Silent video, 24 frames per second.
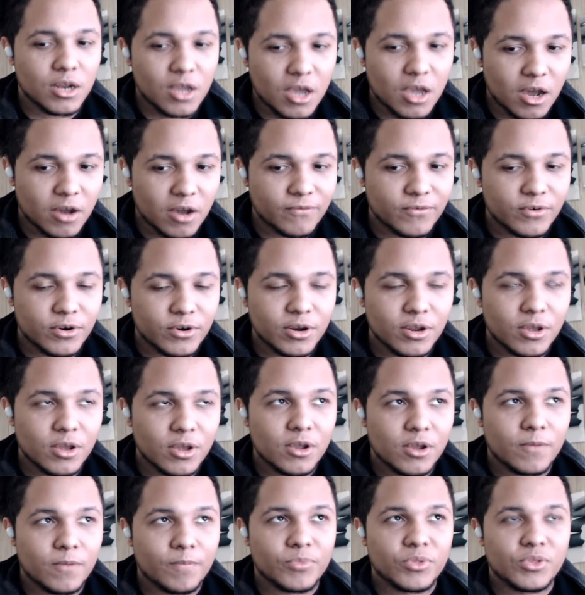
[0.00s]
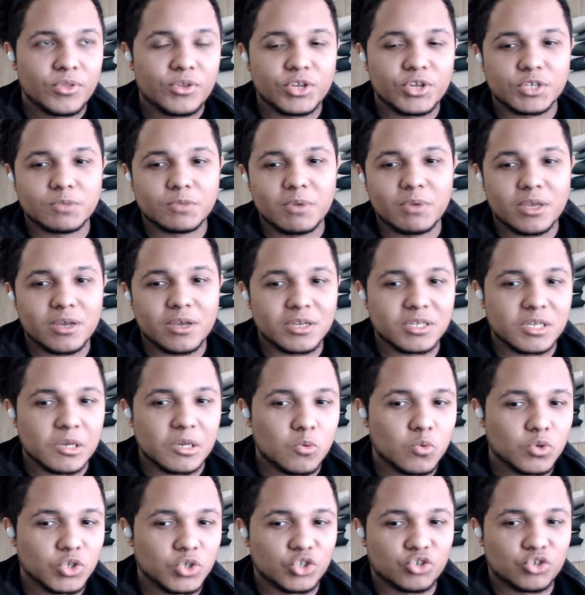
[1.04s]
cover just because he
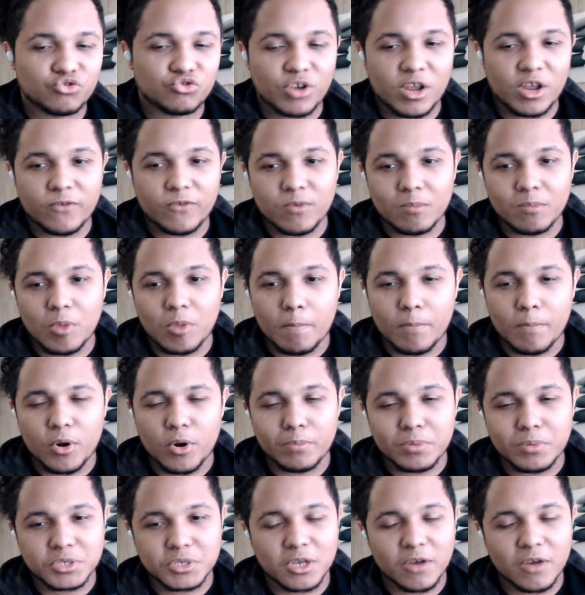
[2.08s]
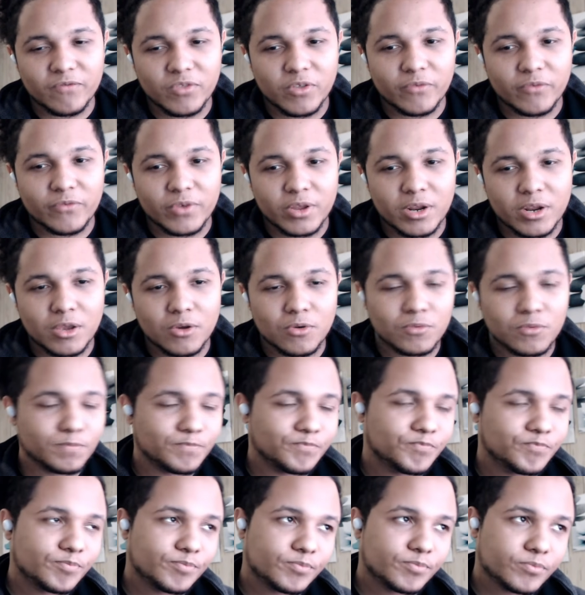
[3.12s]
was strayed from the purpose of the video.
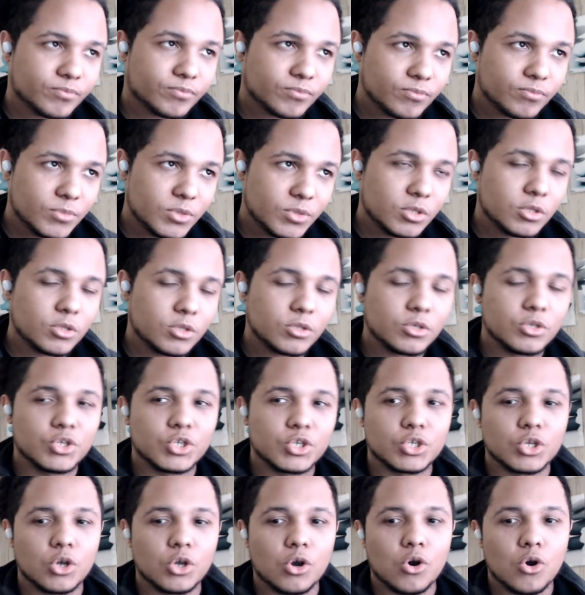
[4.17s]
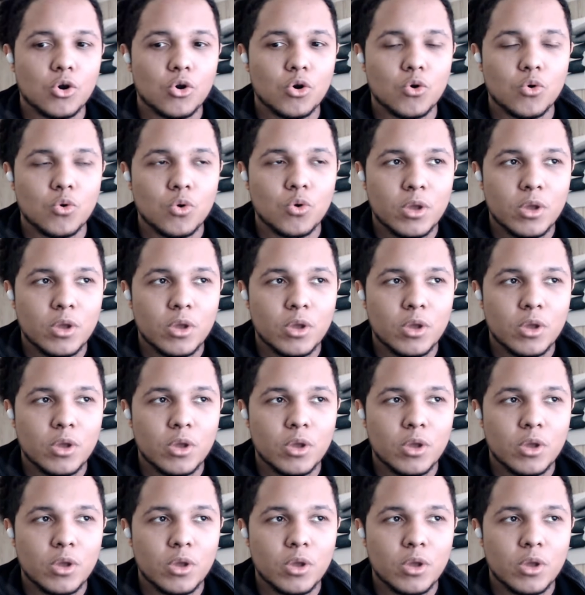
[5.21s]
So